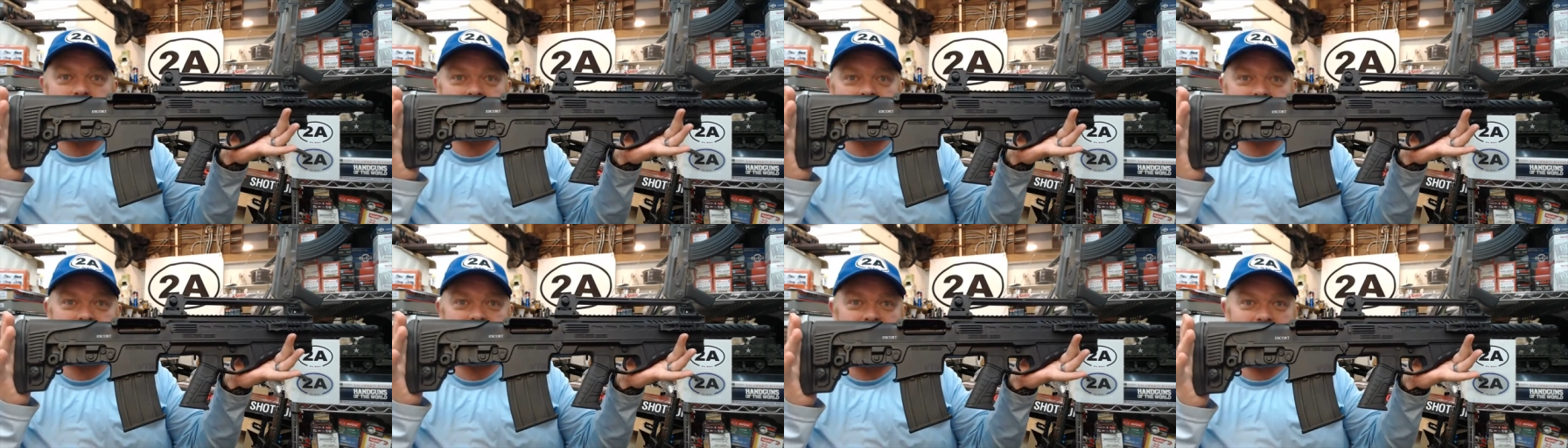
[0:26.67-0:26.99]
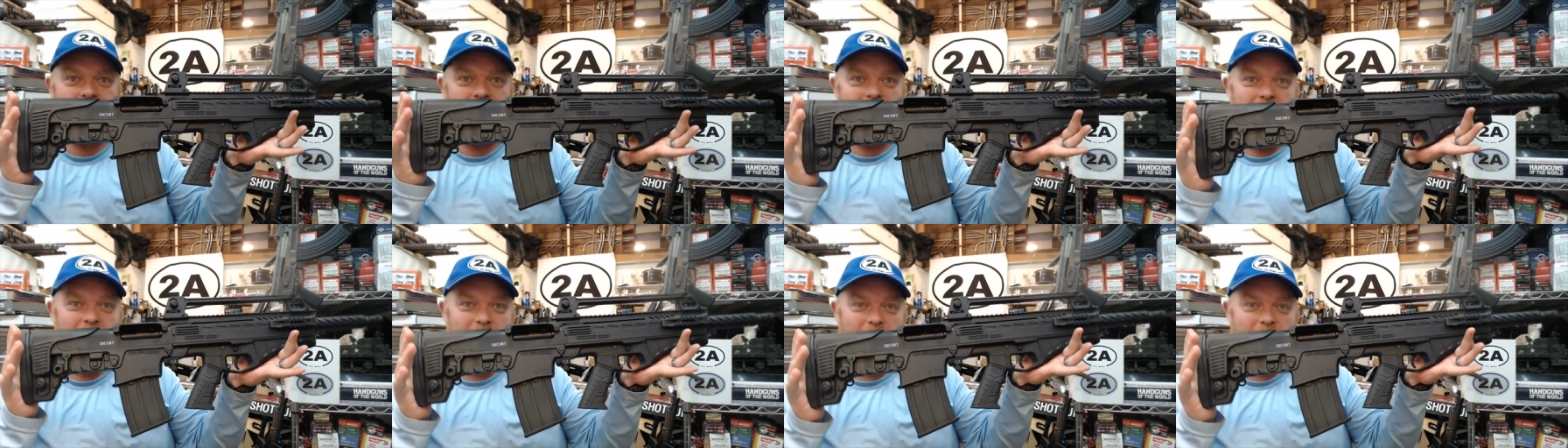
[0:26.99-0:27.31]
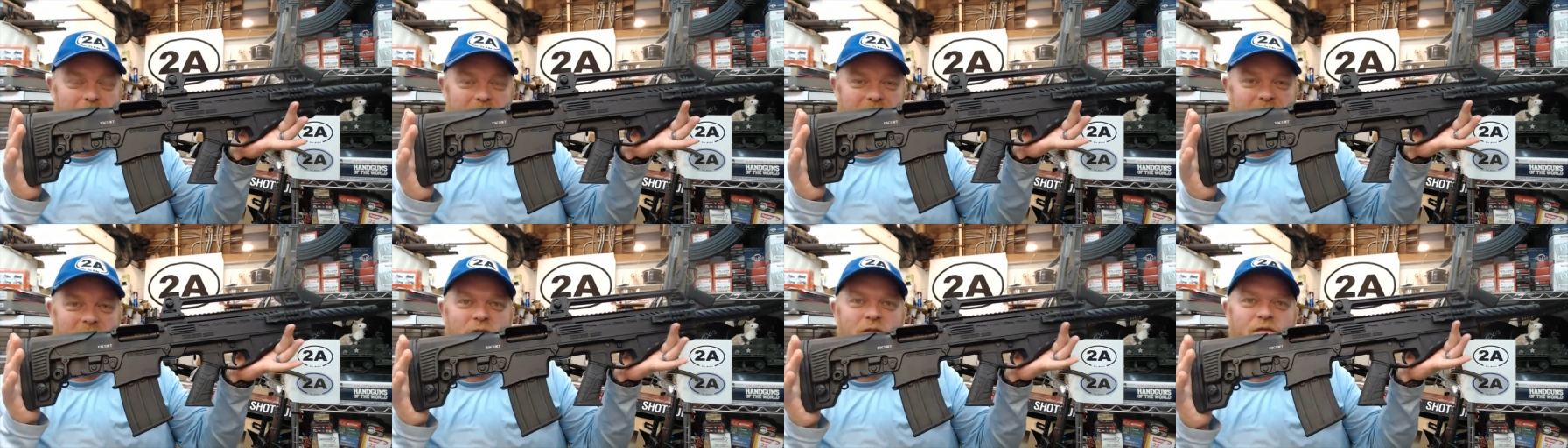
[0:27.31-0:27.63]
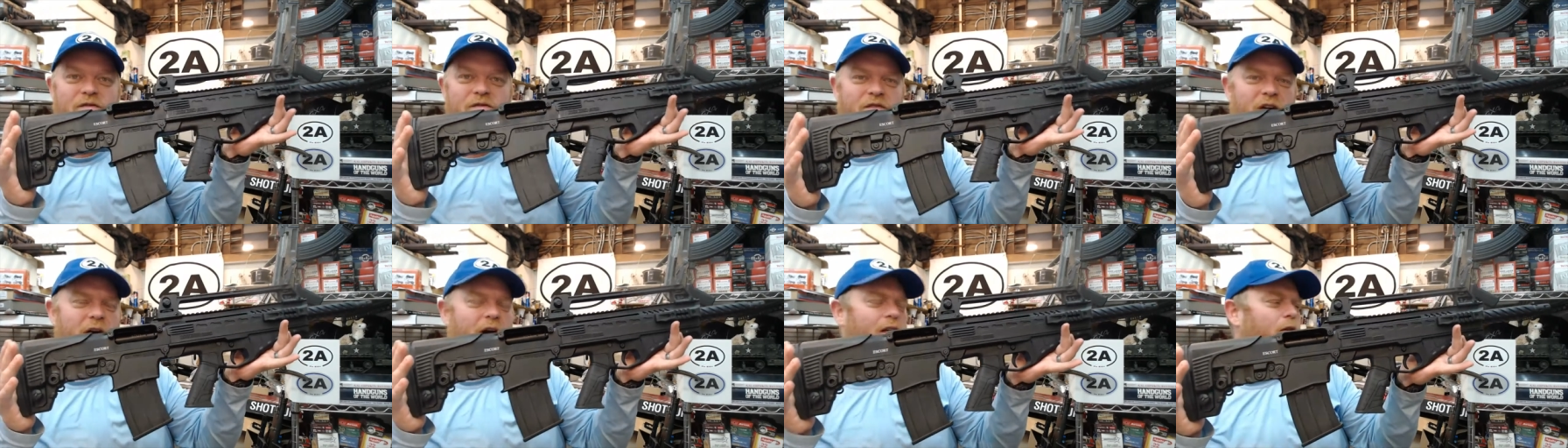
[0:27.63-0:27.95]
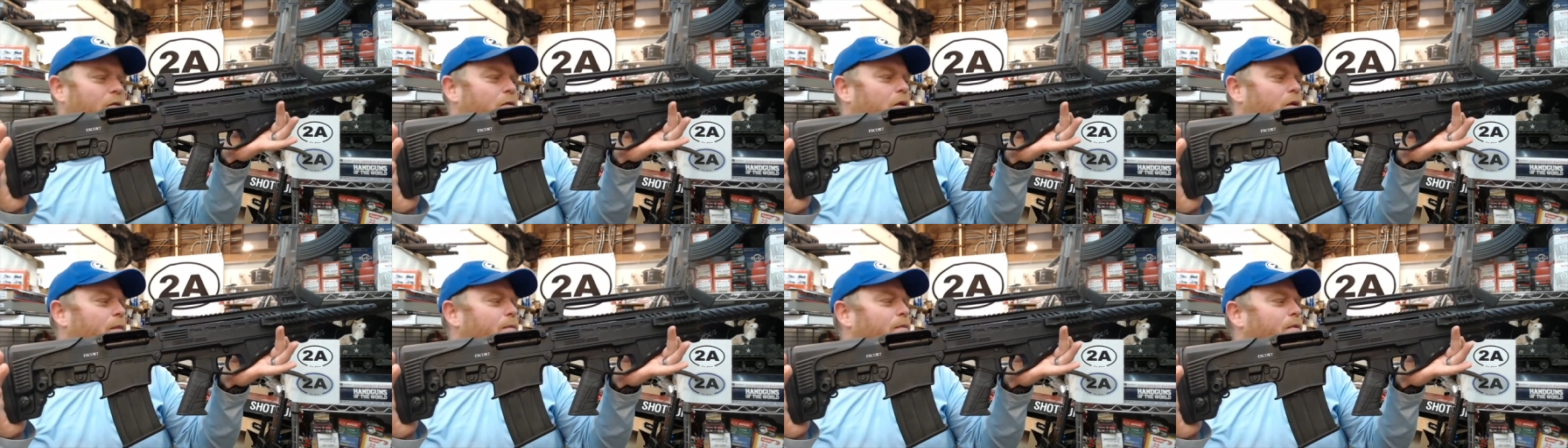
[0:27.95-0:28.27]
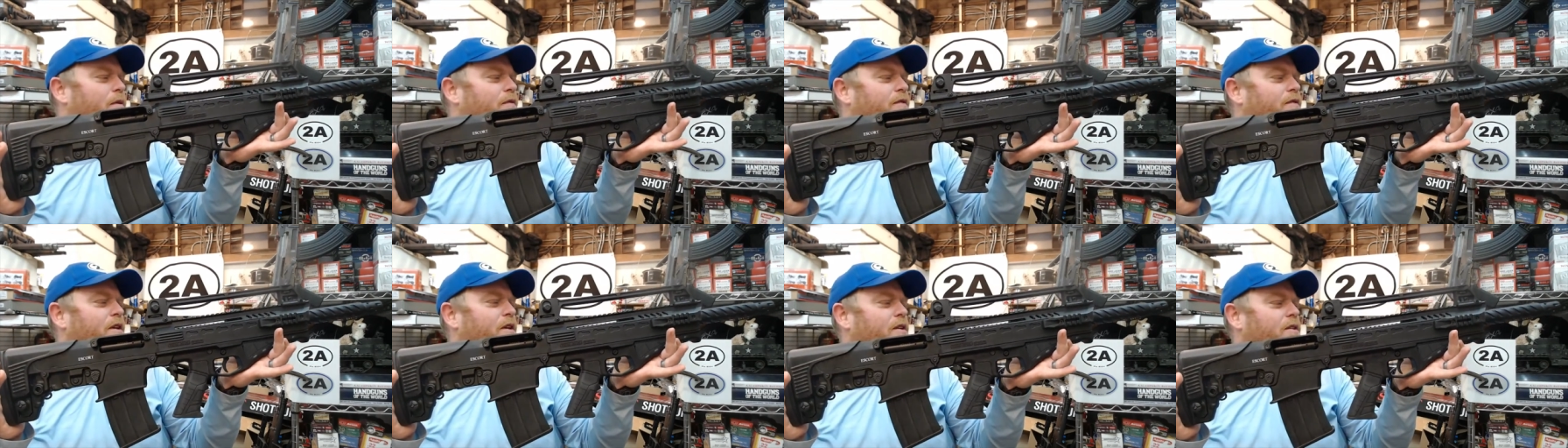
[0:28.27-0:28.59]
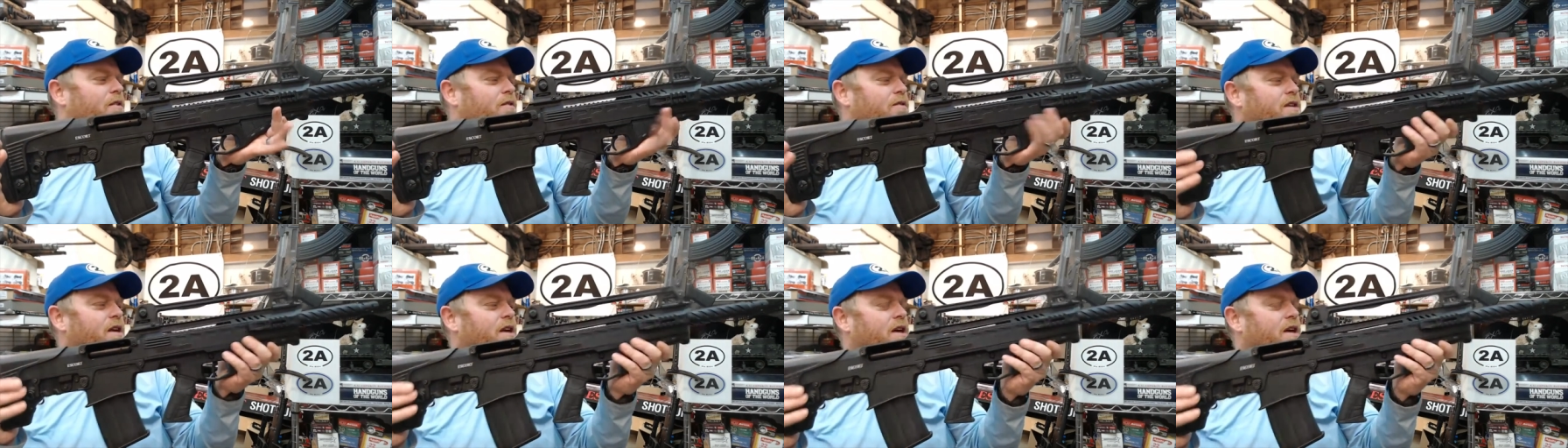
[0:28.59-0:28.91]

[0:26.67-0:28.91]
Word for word: so I'll be doing follow-up reviews